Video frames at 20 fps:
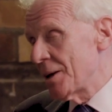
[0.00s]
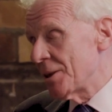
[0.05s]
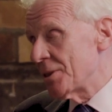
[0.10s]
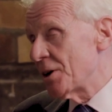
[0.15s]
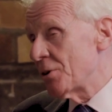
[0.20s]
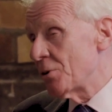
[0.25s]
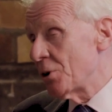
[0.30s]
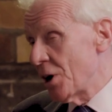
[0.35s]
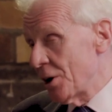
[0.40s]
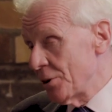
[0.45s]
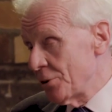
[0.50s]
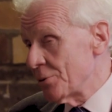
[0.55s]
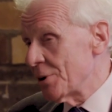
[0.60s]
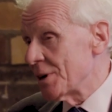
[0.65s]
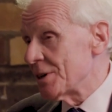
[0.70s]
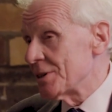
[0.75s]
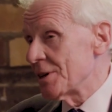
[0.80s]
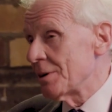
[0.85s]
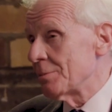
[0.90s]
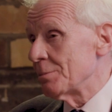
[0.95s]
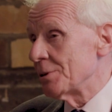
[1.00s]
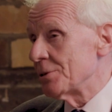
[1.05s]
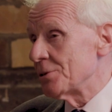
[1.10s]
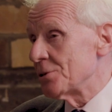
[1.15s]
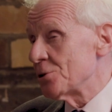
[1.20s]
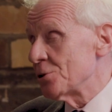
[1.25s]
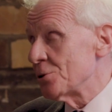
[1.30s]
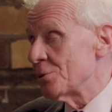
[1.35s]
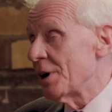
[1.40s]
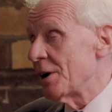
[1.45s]
There are other examples
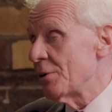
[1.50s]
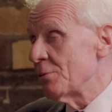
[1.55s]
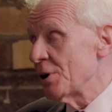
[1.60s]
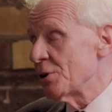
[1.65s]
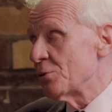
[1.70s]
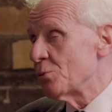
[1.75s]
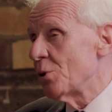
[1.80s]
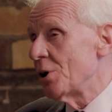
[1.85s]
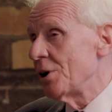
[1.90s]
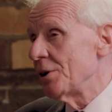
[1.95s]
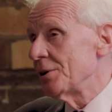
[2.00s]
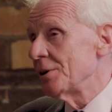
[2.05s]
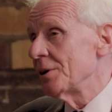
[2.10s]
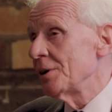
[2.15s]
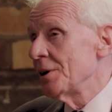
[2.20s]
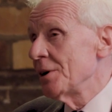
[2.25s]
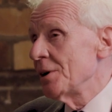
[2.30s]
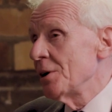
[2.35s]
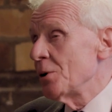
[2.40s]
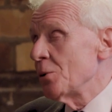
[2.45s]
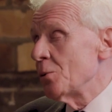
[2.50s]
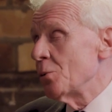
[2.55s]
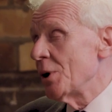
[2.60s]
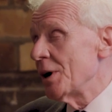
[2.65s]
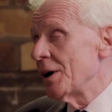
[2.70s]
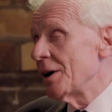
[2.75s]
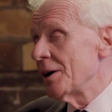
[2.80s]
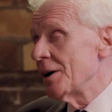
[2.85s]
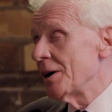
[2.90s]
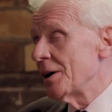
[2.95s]
too. I read one
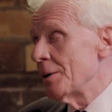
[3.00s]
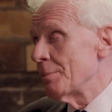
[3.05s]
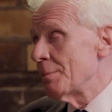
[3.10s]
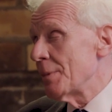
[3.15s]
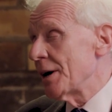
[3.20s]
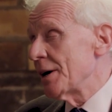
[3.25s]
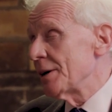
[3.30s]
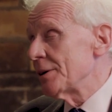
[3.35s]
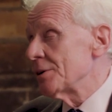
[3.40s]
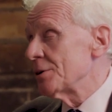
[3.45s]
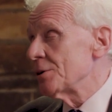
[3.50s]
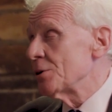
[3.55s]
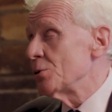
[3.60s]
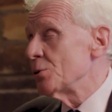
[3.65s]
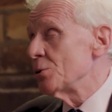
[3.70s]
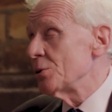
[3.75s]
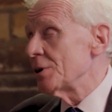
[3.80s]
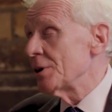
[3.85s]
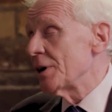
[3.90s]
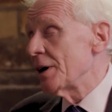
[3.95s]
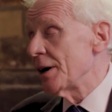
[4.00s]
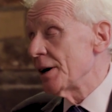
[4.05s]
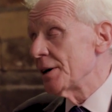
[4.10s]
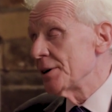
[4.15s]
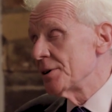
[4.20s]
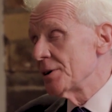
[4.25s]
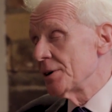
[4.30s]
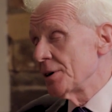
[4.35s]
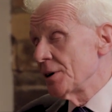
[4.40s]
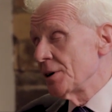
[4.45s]
where a man who
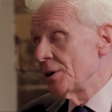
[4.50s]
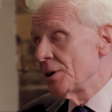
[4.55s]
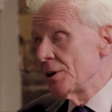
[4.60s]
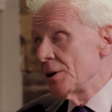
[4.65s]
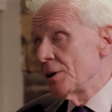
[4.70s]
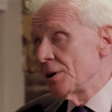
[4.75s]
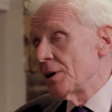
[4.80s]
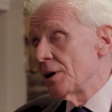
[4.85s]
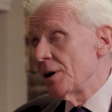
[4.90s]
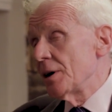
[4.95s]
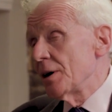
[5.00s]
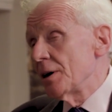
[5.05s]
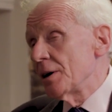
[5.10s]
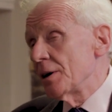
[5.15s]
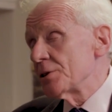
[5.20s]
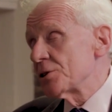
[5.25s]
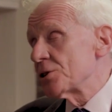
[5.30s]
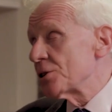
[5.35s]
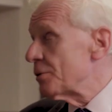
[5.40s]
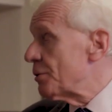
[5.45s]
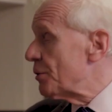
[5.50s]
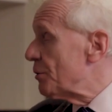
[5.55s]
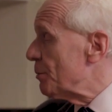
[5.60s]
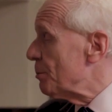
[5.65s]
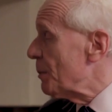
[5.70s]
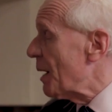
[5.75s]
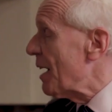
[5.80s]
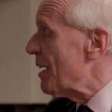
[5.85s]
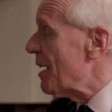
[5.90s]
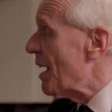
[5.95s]
had suffered
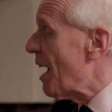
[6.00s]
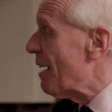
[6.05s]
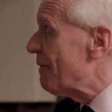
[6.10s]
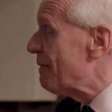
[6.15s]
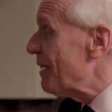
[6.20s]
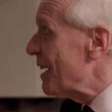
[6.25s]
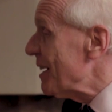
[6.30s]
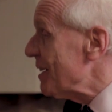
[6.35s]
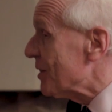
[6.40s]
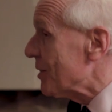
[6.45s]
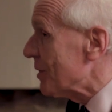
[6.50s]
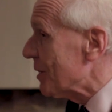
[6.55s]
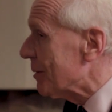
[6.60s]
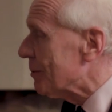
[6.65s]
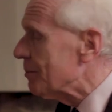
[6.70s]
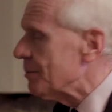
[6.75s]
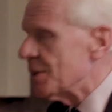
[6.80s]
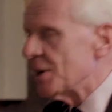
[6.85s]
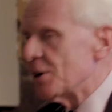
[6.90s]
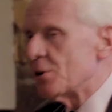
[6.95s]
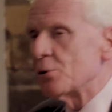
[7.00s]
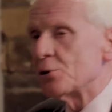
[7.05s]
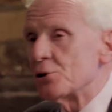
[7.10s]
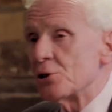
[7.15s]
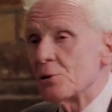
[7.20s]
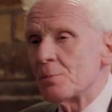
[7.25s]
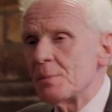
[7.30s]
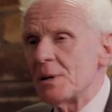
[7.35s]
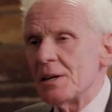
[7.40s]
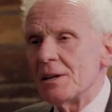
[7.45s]
from aphasia. He couldn't
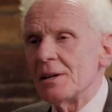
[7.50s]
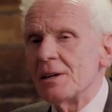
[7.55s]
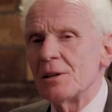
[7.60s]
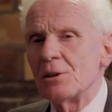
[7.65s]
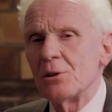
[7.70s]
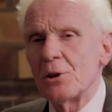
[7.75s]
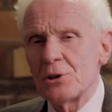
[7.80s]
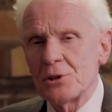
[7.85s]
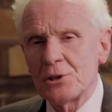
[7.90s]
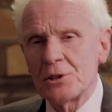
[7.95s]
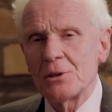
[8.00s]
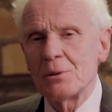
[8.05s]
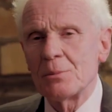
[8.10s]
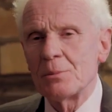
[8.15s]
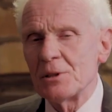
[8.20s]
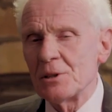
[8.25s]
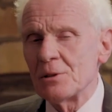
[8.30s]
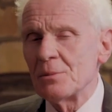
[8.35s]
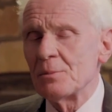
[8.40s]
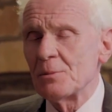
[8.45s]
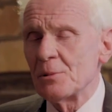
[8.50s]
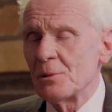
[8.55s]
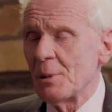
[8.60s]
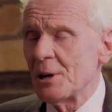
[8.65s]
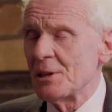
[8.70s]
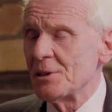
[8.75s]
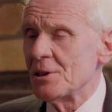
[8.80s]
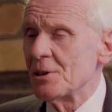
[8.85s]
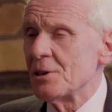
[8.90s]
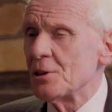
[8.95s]
speak. He'd lost the
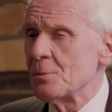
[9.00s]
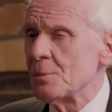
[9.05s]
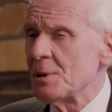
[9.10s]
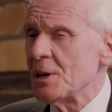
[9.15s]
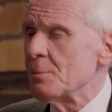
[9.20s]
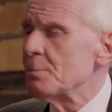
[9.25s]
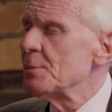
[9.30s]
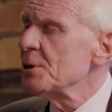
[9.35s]
capacity to speak.